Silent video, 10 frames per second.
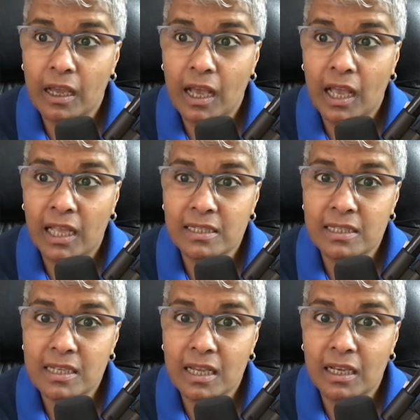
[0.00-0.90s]
And
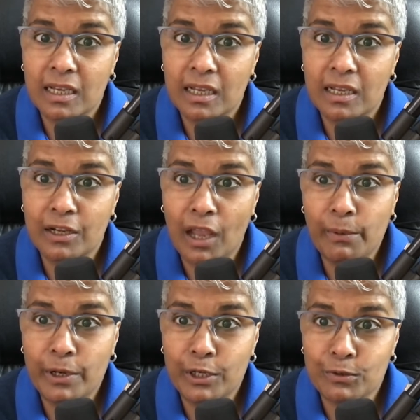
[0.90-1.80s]

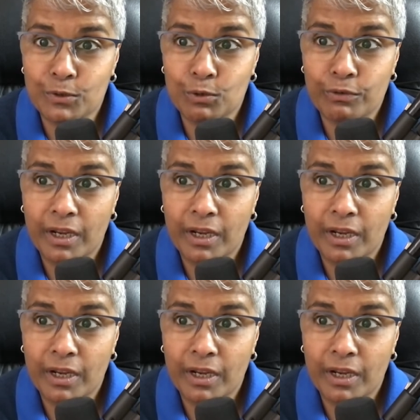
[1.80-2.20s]
knowing your story,